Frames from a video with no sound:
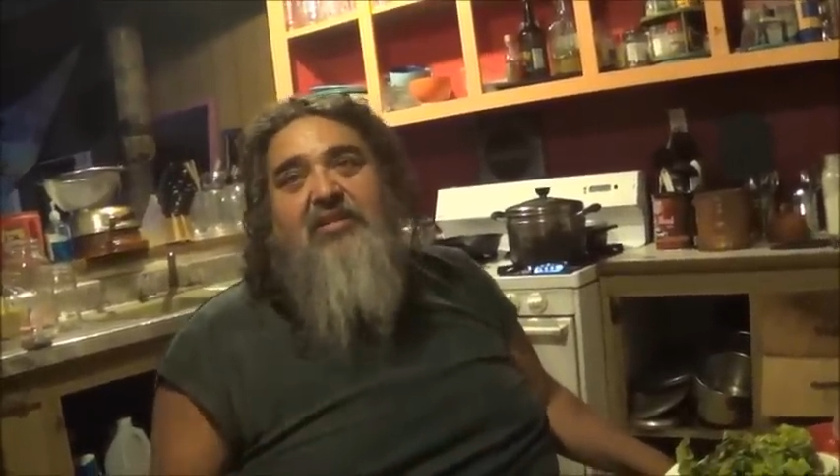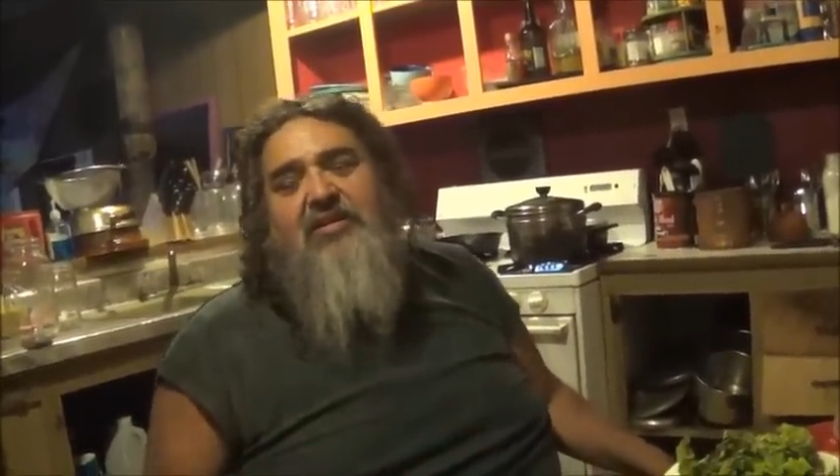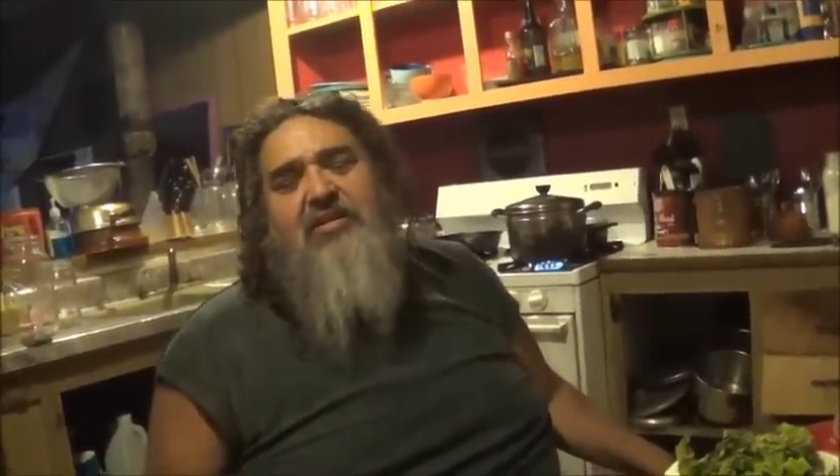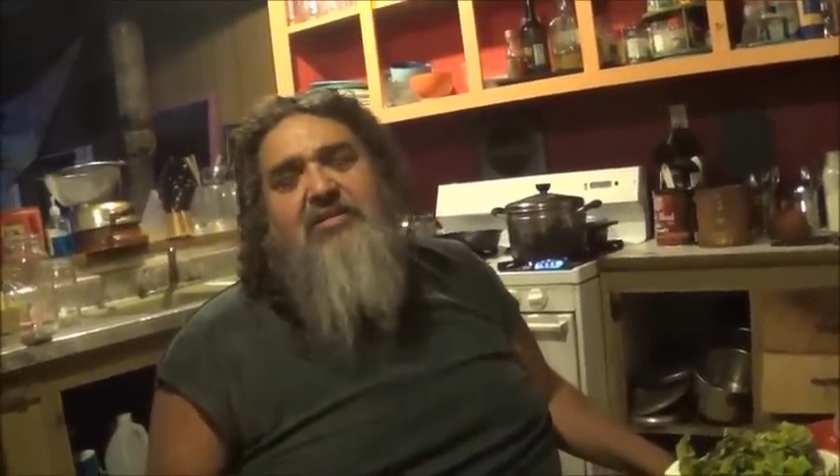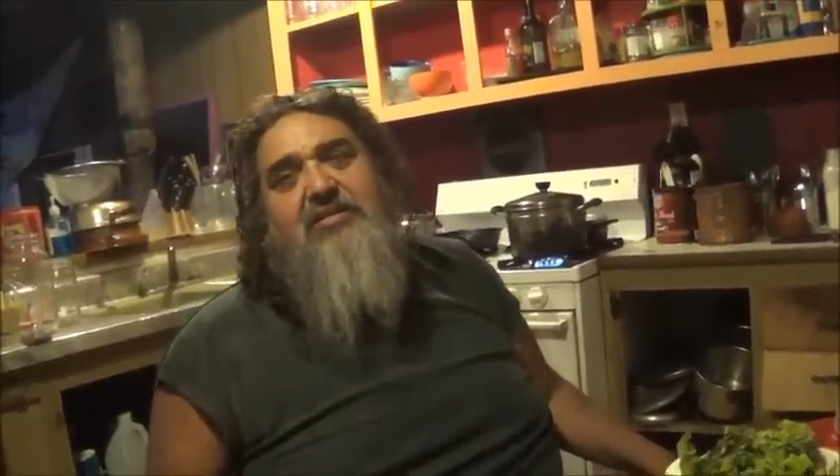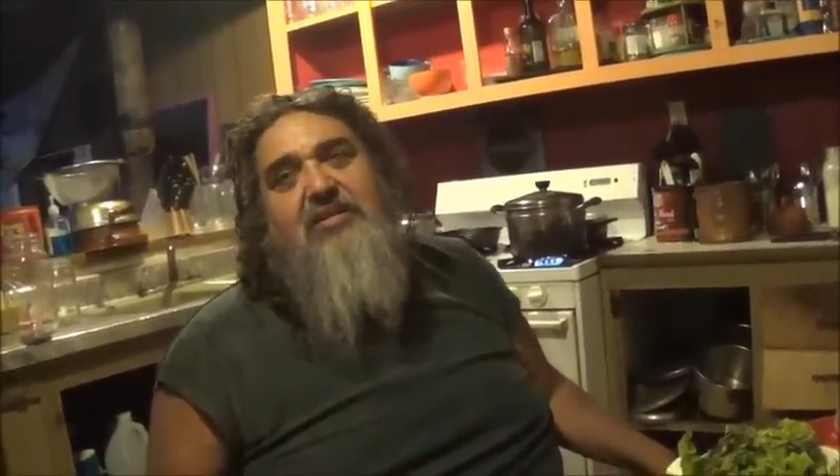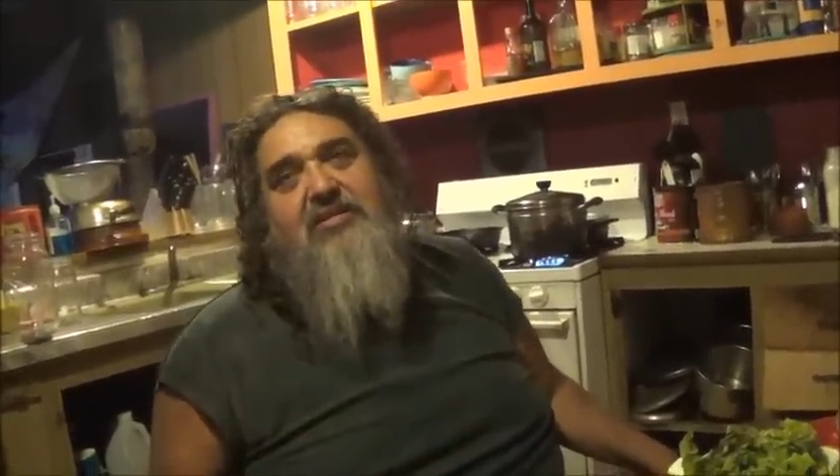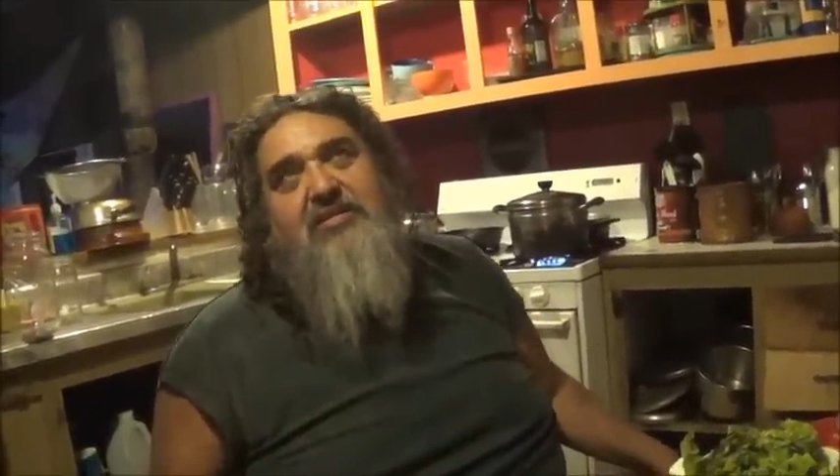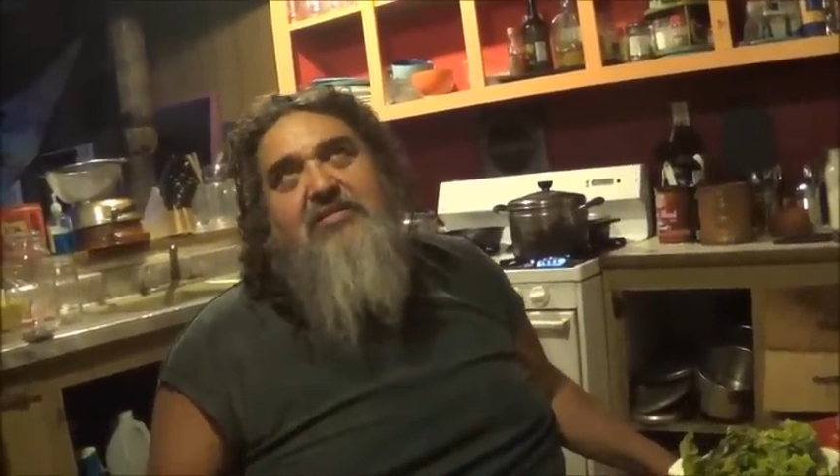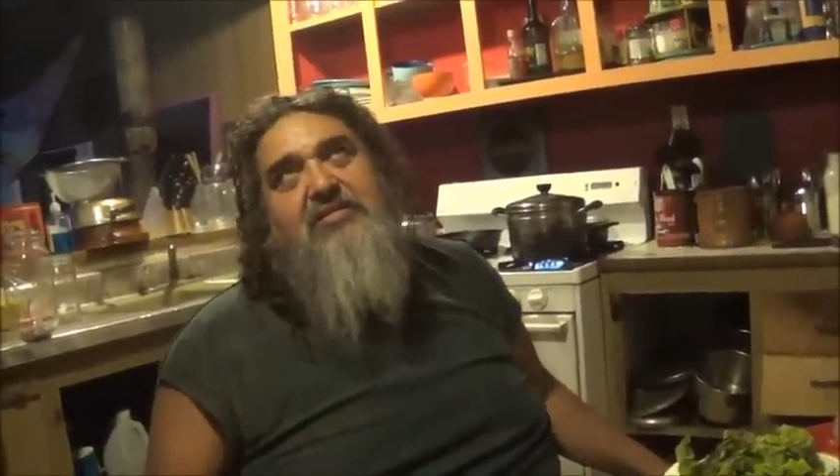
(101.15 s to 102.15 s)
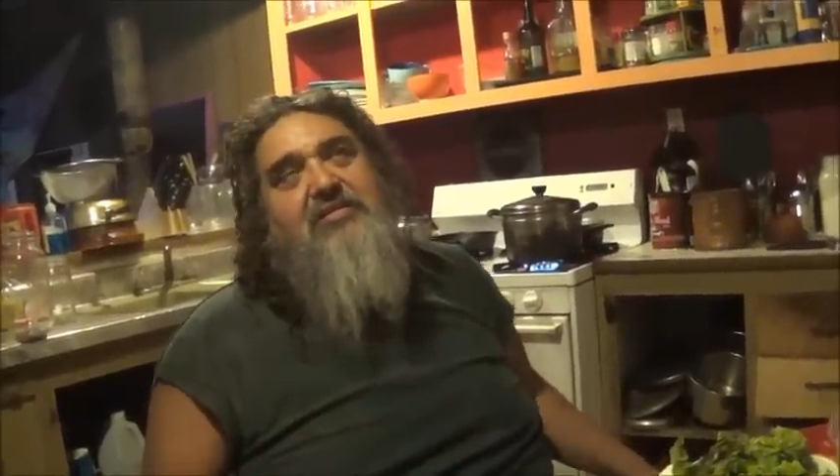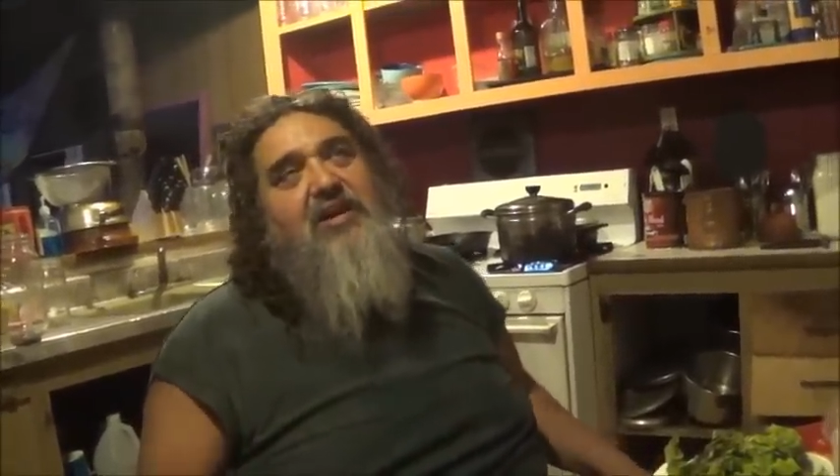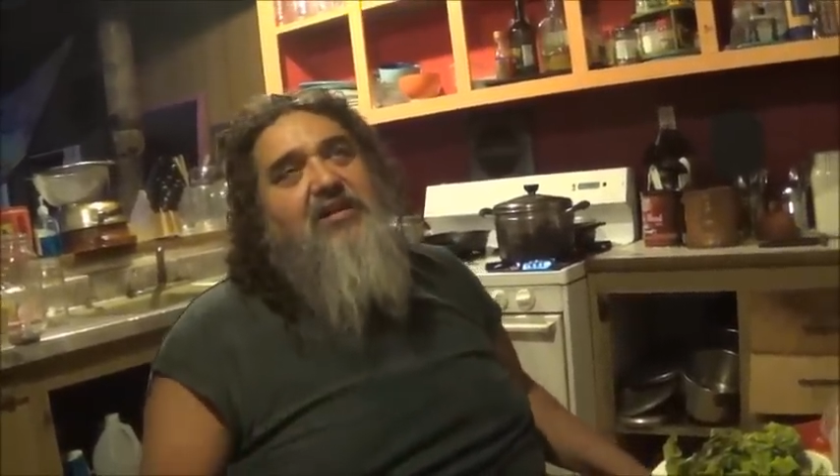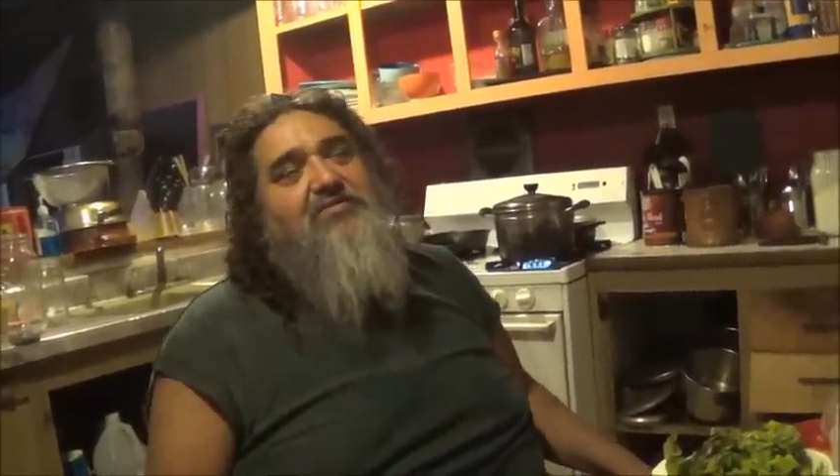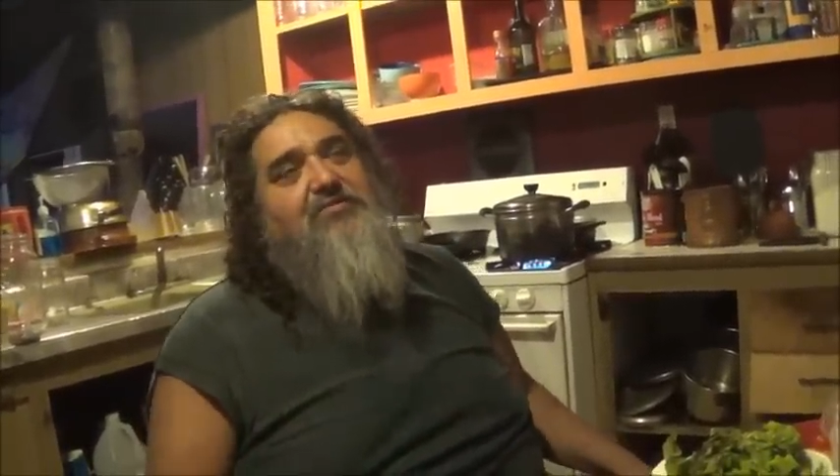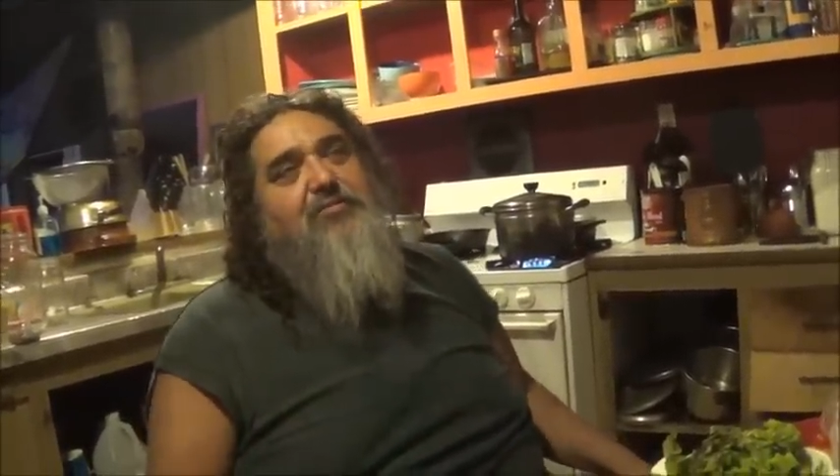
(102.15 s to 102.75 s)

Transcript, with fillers: Oh. It's a Society for